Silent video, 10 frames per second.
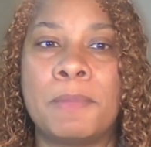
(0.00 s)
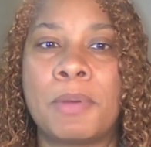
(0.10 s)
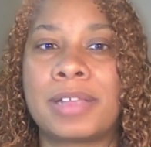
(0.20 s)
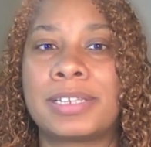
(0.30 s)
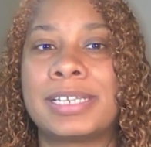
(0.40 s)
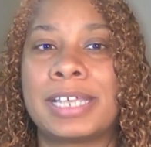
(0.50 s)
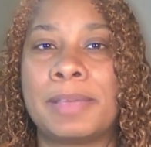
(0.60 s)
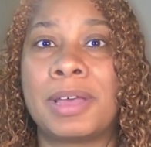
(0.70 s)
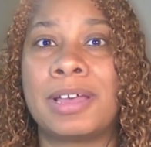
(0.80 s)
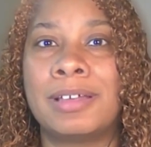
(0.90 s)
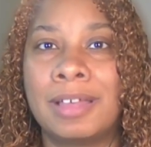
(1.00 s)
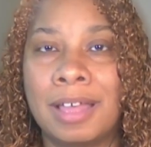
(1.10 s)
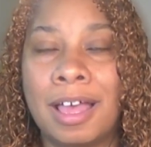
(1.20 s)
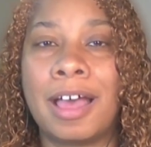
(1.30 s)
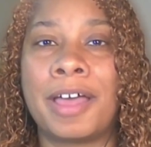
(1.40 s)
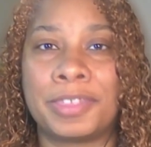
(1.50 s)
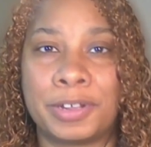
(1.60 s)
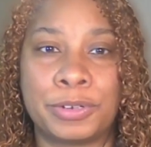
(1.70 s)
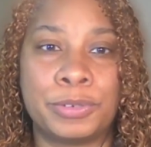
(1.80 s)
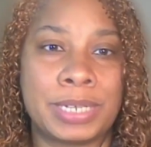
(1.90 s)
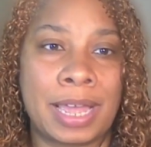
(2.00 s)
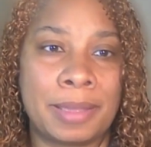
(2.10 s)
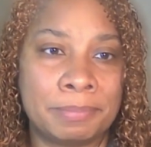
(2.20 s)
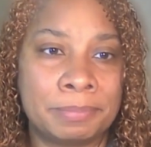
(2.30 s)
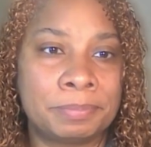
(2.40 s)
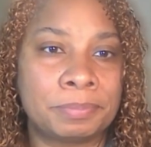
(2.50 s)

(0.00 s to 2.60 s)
and process schema on their own time.